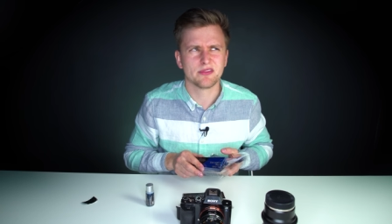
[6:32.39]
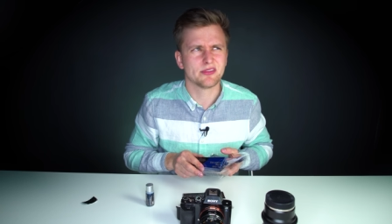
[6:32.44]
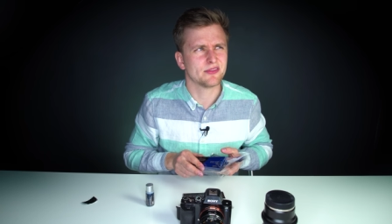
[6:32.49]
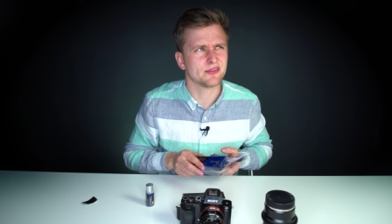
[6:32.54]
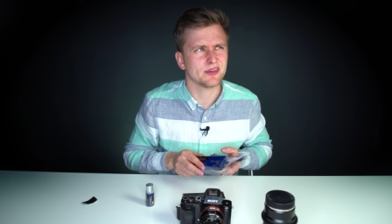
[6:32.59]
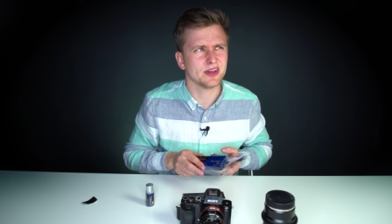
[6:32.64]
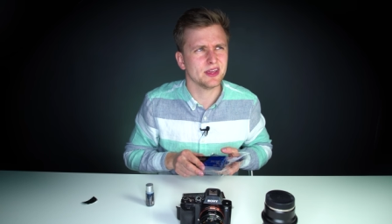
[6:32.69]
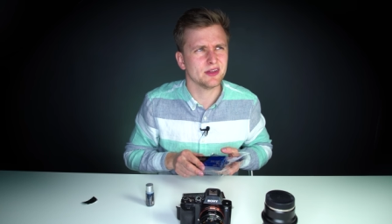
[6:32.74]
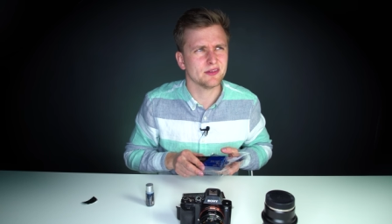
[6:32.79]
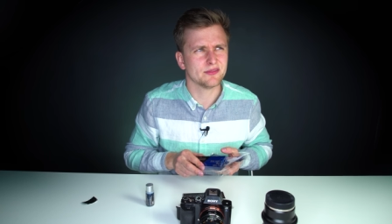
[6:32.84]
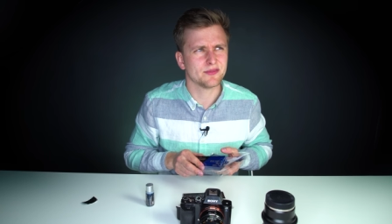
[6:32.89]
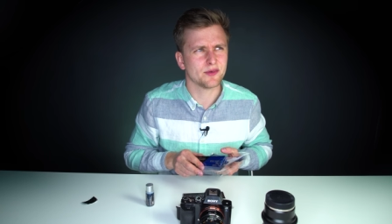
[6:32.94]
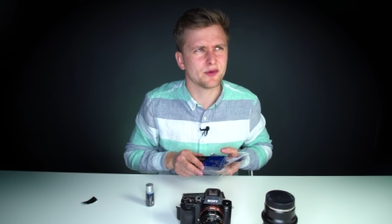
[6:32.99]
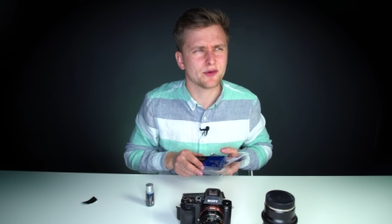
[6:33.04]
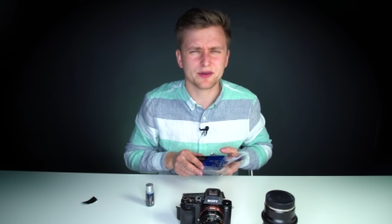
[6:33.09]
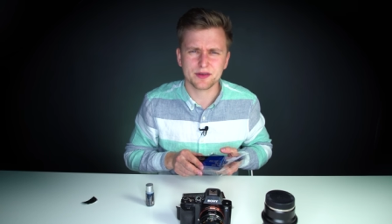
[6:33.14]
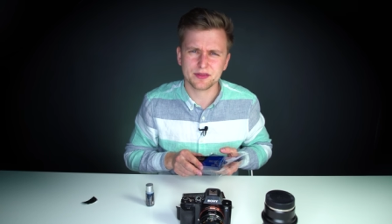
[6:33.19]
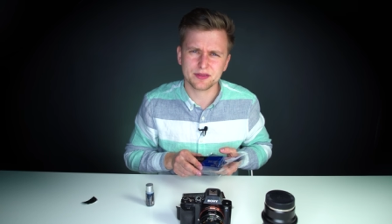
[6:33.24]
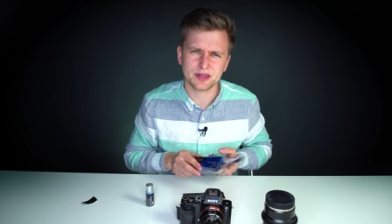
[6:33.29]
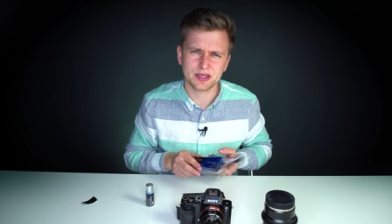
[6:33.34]
3 or
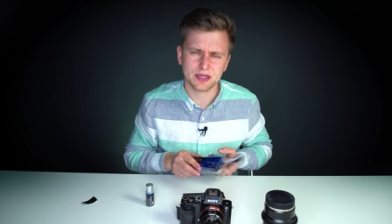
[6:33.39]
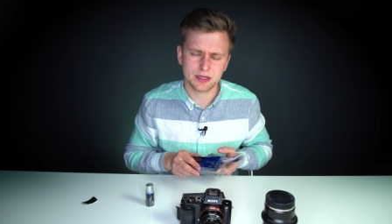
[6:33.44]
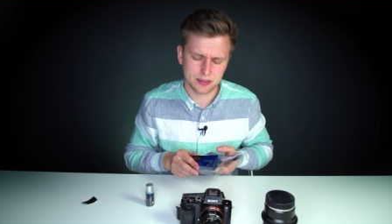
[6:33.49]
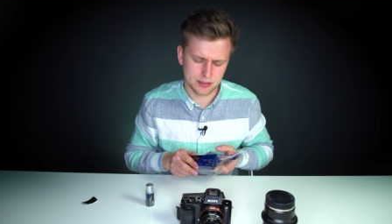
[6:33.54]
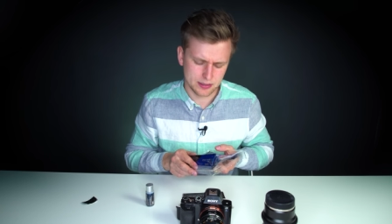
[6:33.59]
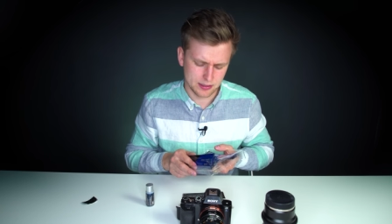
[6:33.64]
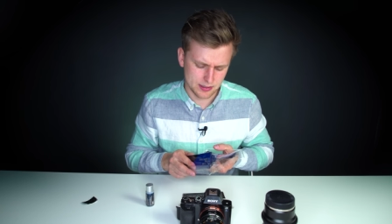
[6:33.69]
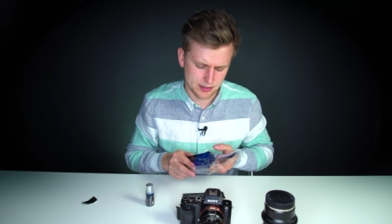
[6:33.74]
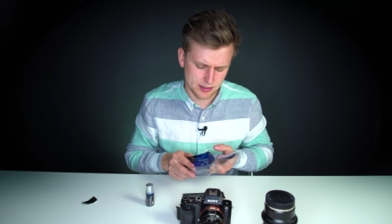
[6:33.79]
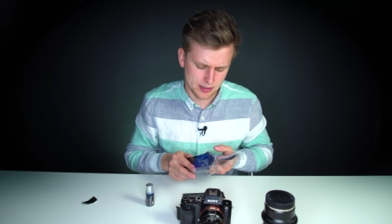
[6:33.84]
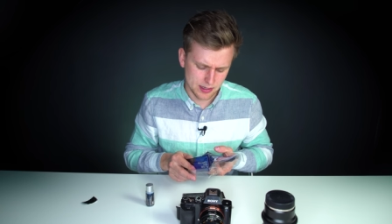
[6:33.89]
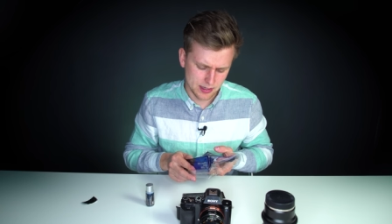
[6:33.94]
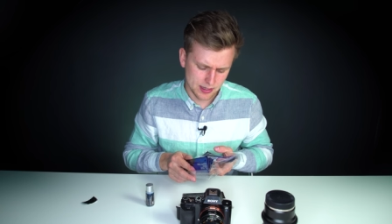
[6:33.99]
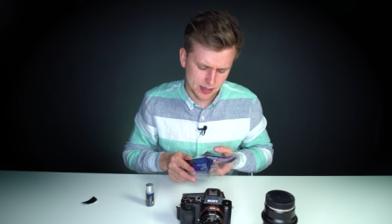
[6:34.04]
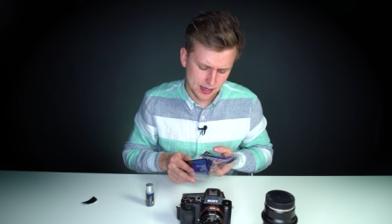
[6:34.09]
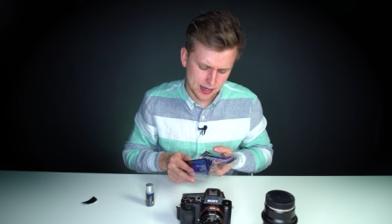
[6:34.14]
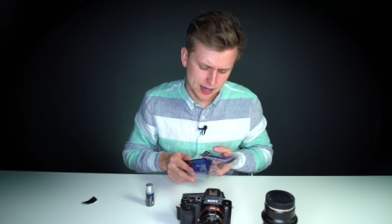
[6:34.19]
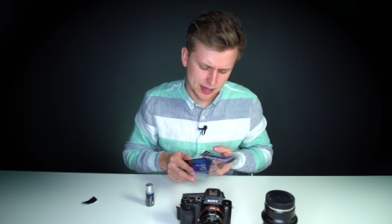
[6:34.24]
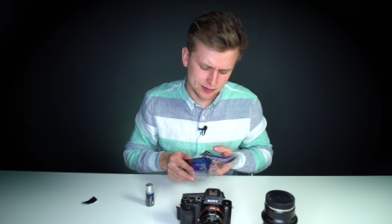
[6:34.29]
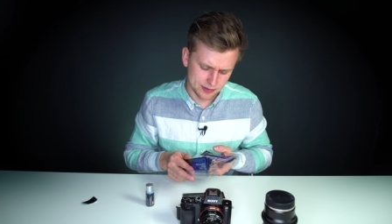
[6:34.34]
4, I think.
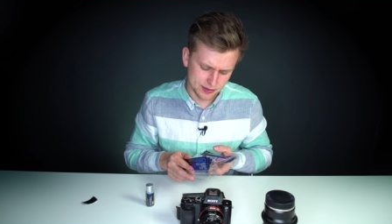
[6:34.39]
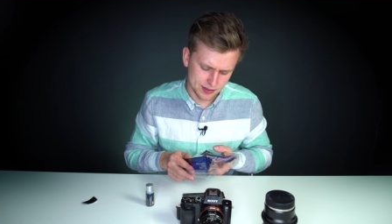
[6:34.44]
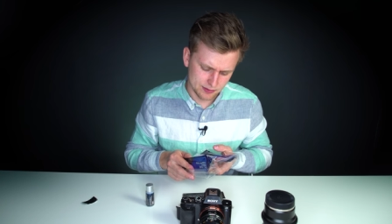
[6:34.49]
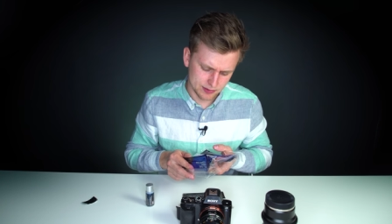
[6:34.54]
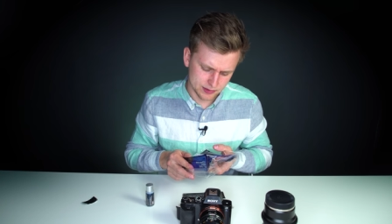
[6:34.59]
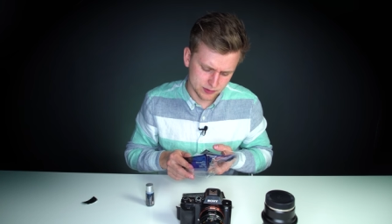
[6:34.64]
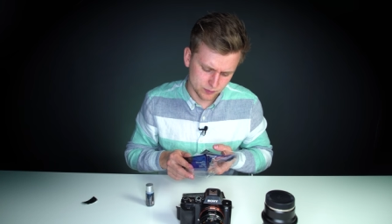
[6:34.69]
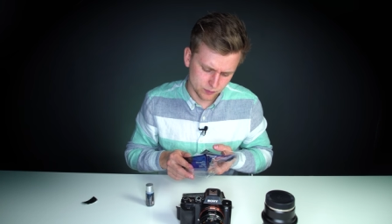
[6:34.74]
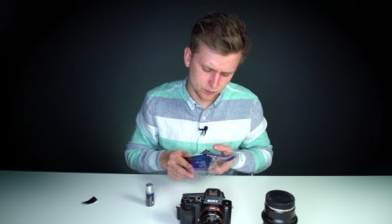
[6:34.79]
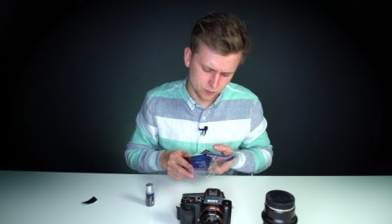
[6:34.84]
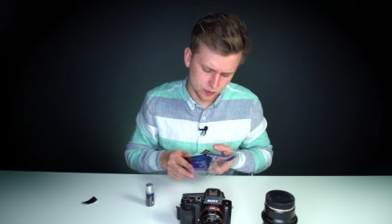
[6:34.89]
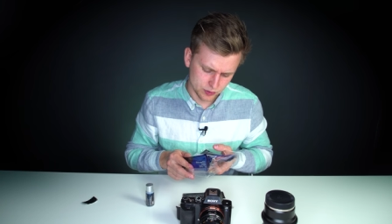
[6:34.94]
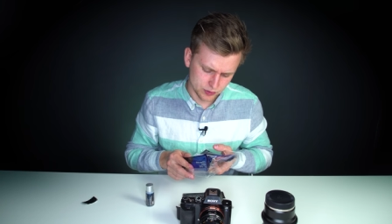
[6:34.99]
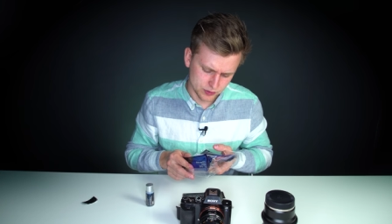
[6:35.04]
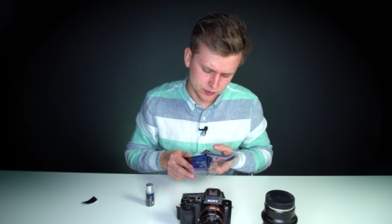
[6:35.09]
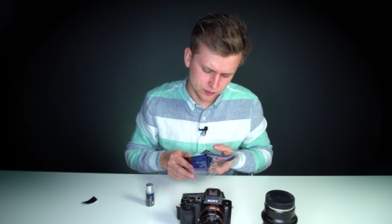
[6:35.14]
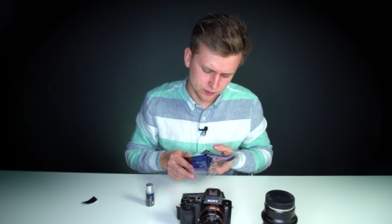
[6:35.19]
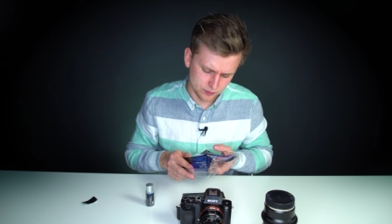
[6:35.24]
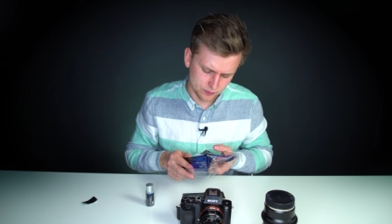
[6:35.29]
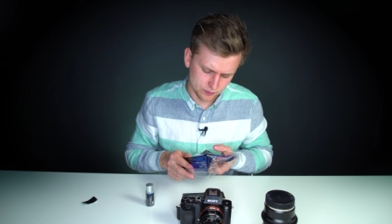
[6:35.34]
And there is
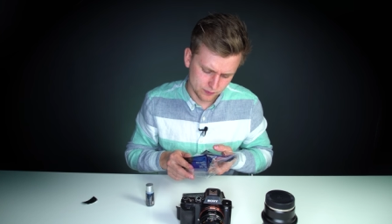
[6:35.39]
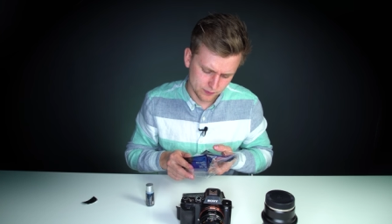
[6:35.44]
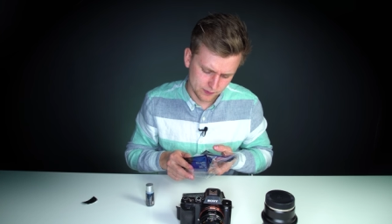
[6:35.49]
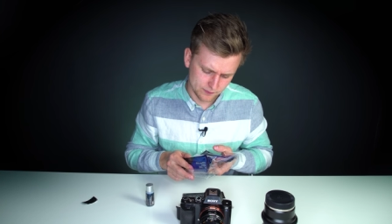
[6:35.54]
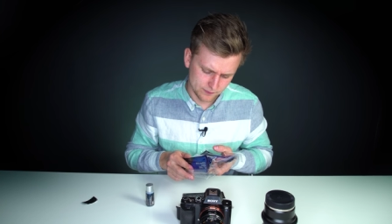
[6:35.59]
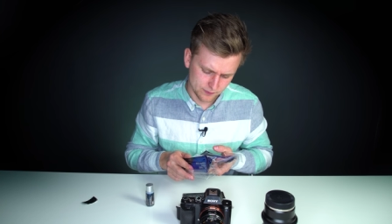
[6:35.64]
12